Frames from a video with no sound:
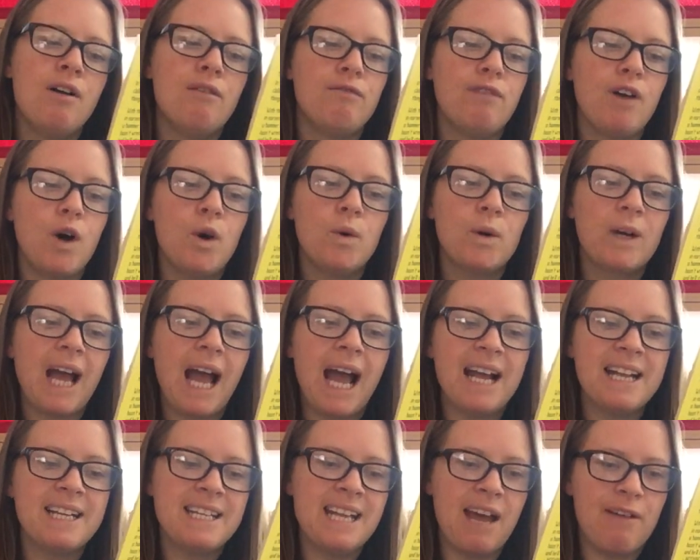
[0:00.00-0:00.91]
Vulgar
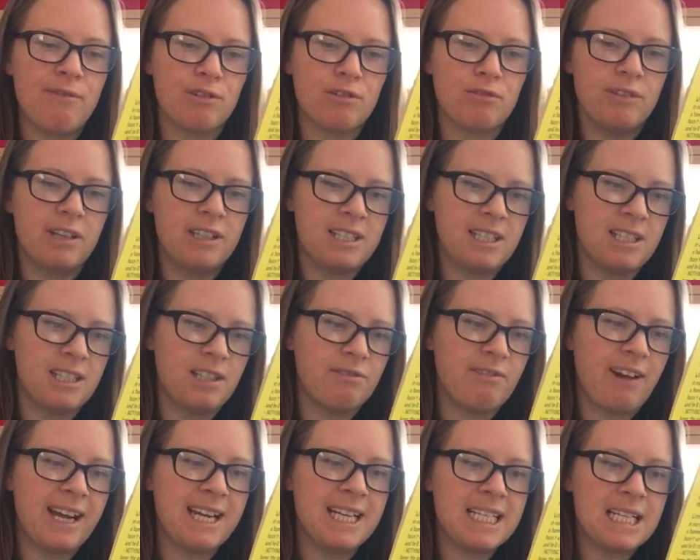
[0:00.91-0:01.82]
had never ridden a
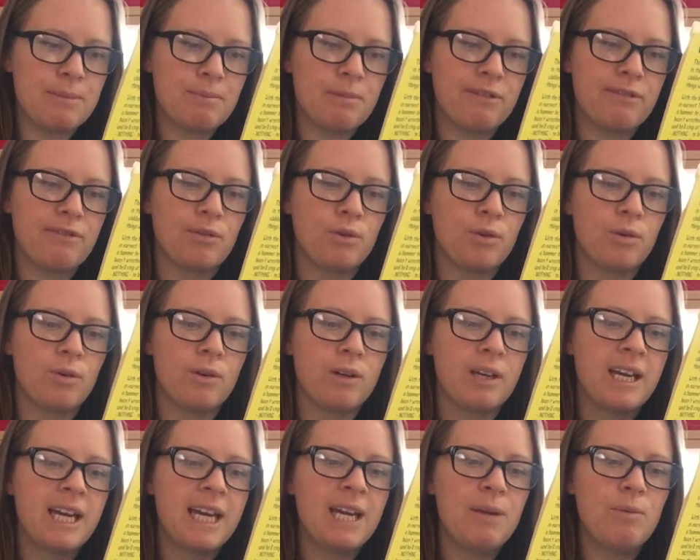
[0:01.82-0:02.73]
reindeer before.
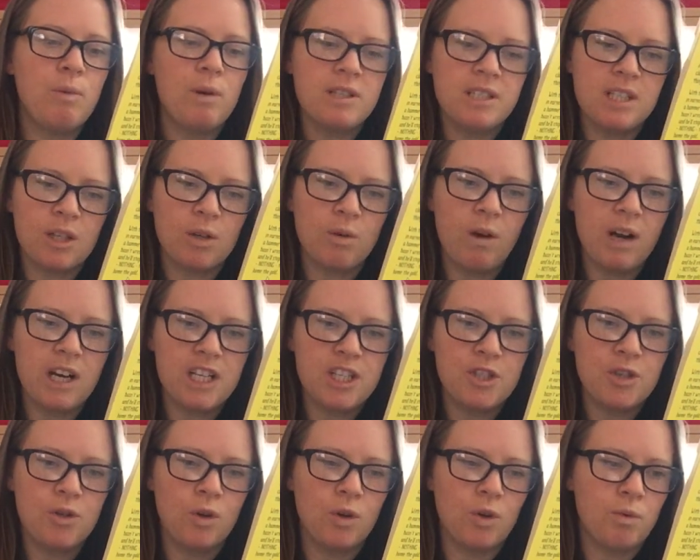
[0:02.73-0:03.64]
He wasn't quite
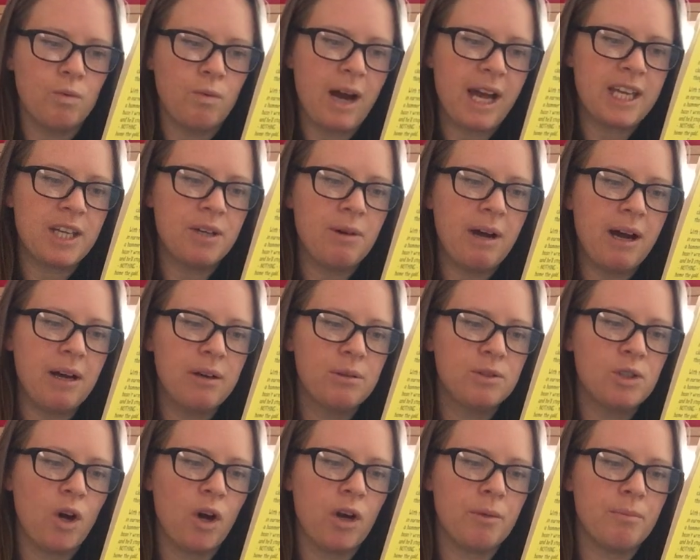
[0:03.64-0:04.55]
sure where you
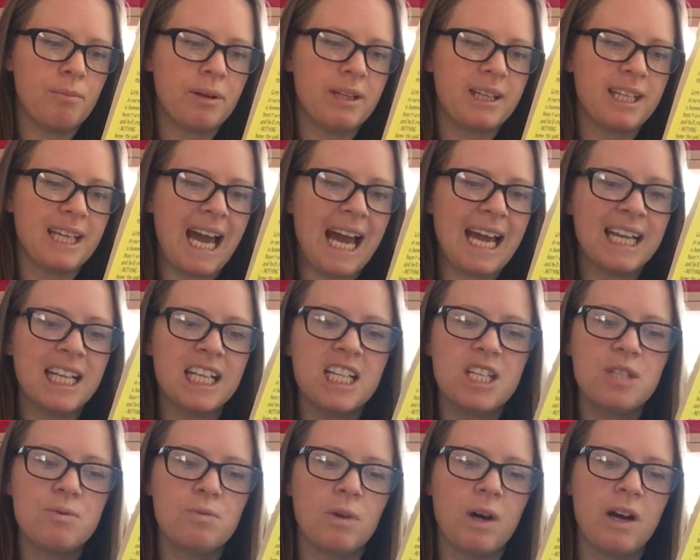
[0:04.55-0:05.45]
held on, but the
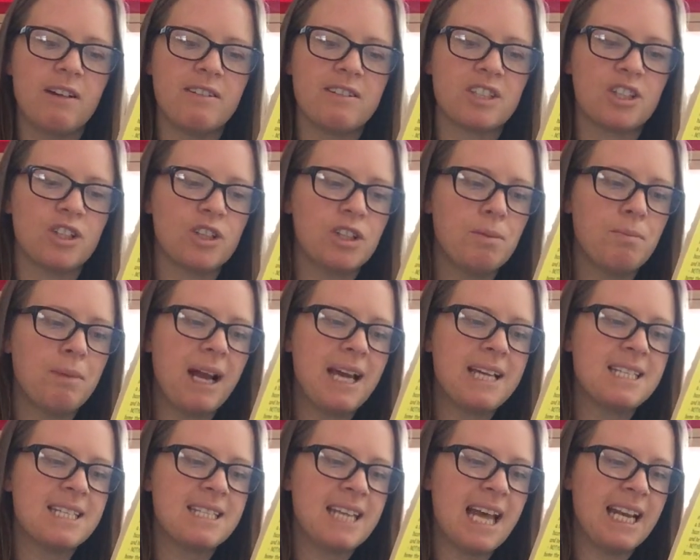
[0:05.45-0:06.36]
antlers were as good a
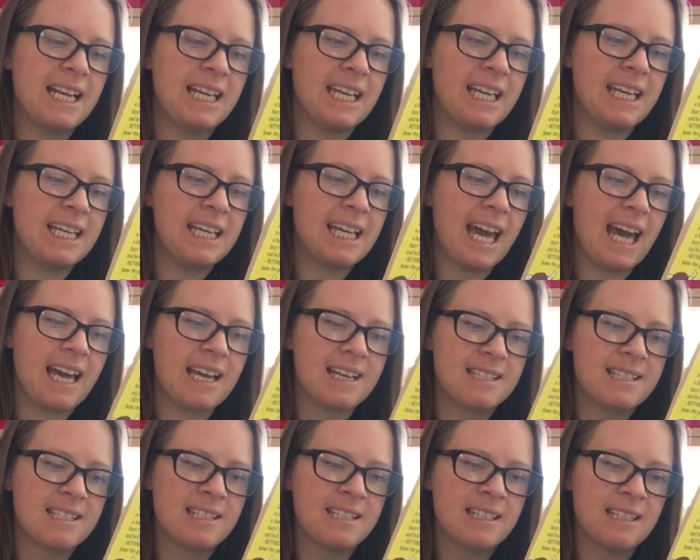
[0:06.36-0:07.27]
place as any, he
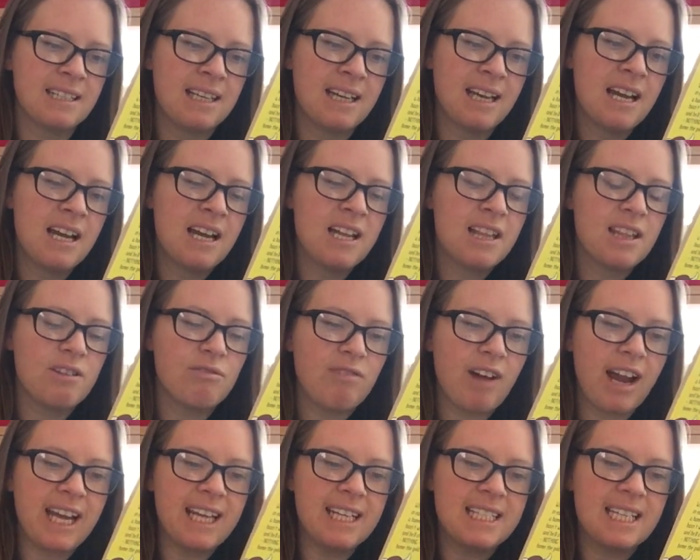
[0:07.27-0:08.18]
guessed. The
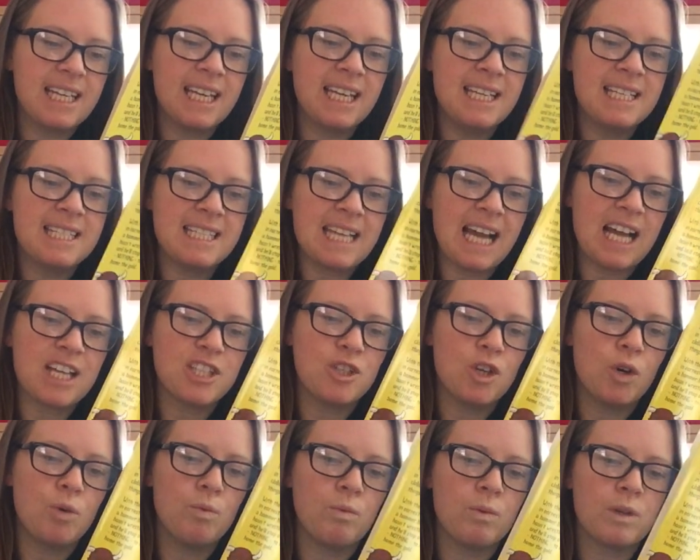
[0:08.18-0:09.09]
reindeer he sat
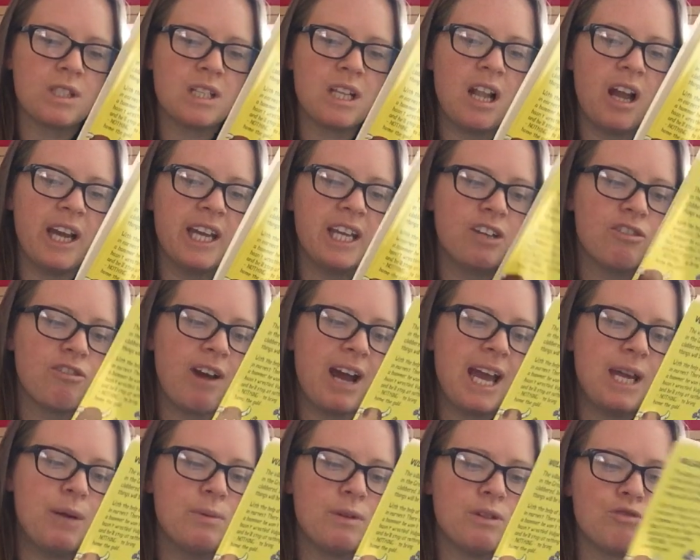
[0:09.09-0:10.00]
on was light
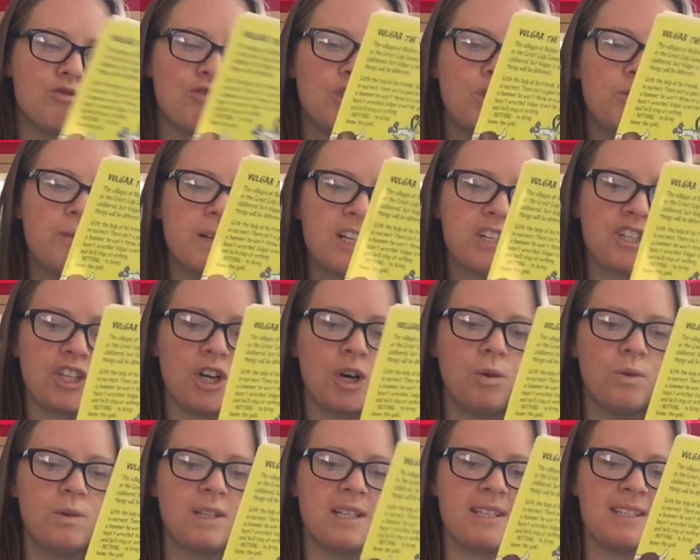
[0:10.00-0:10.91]
grey with drooping
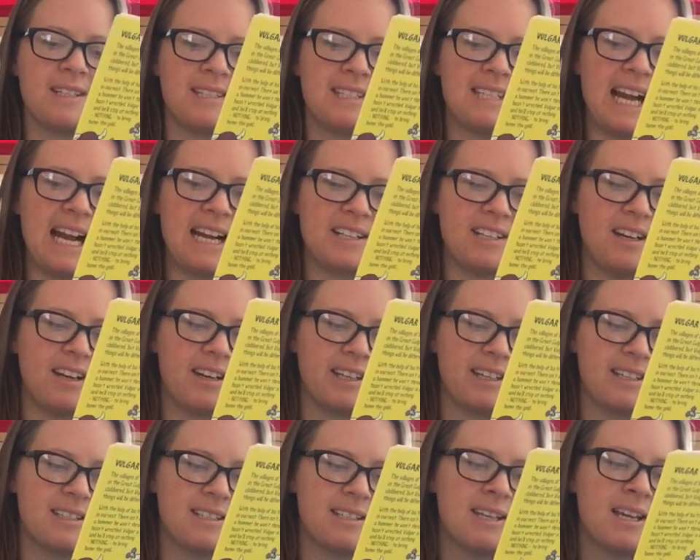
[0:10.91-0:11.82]
shoulders and sad
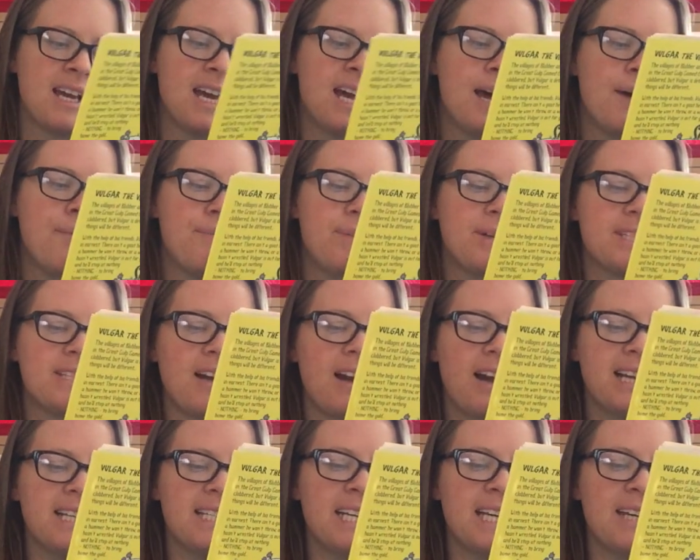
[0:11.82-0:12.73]
eyes.
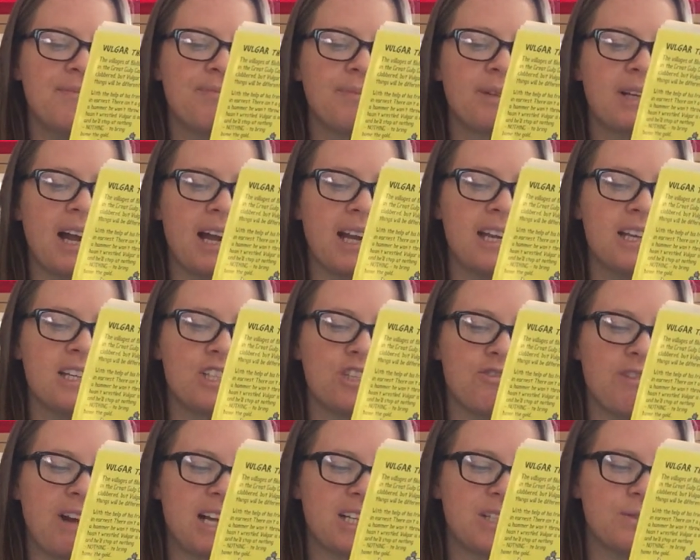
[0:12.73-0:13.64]
Beside him, Gunnar
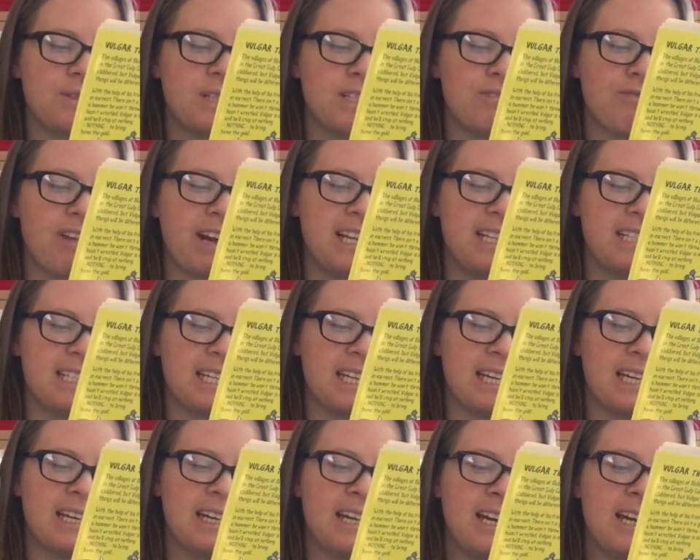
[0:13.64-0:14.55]
straddled his
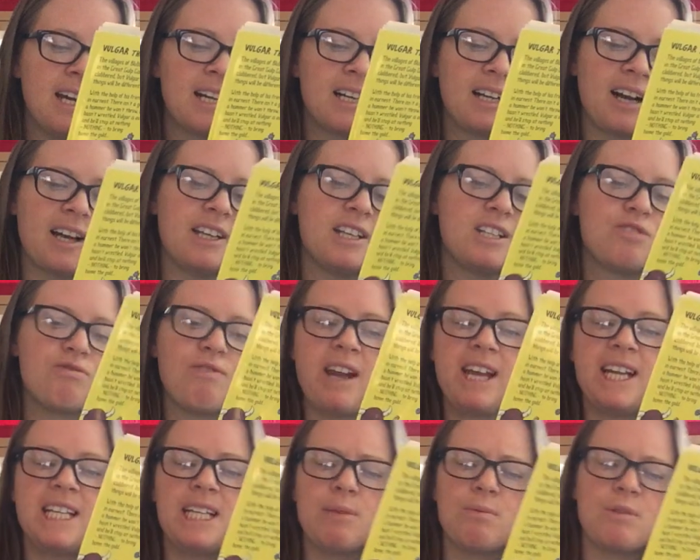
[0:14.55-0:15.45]
reindeer. Gunnar's
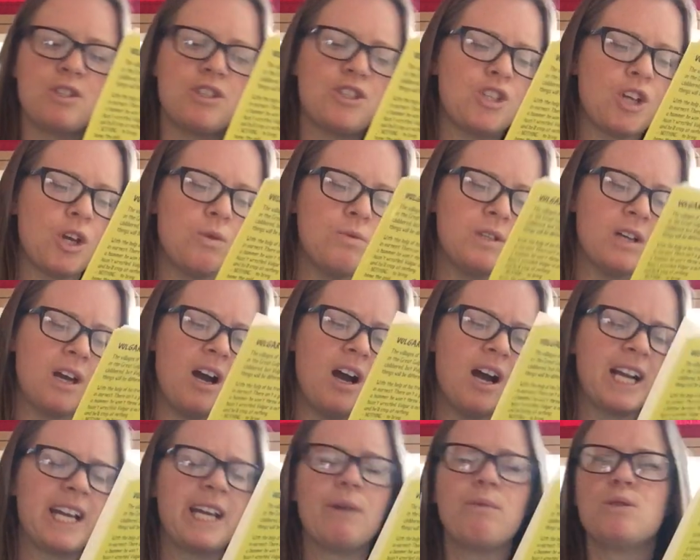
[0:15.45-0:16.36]
reindeer was so
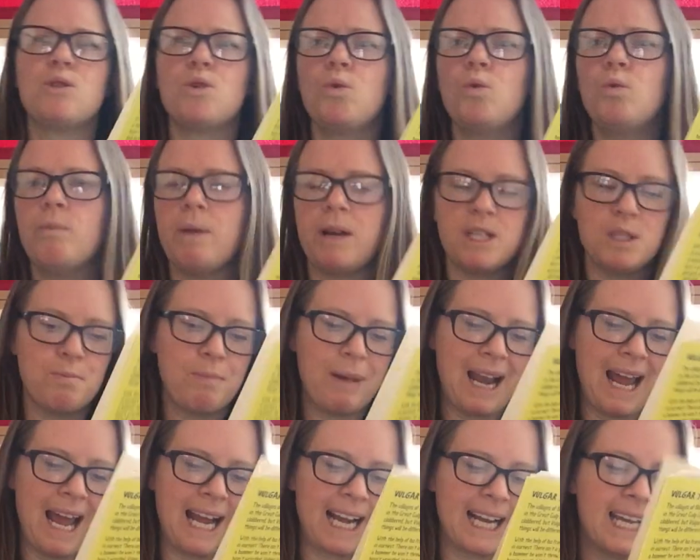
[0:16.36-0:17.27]
dark it was almost
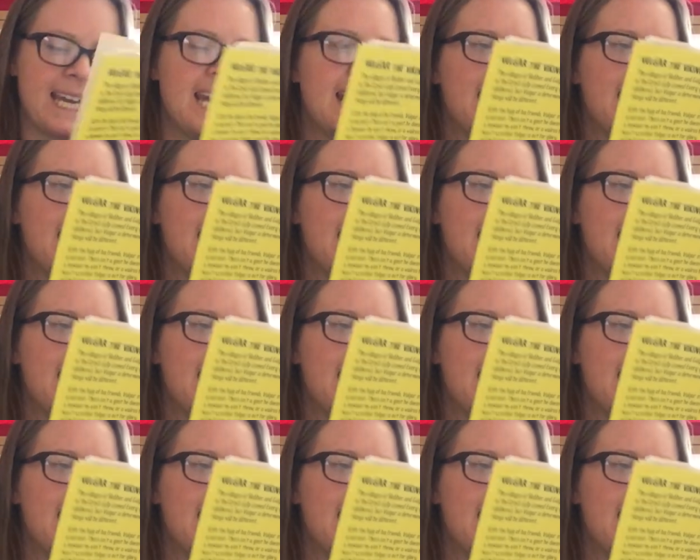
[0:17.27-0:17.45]
black.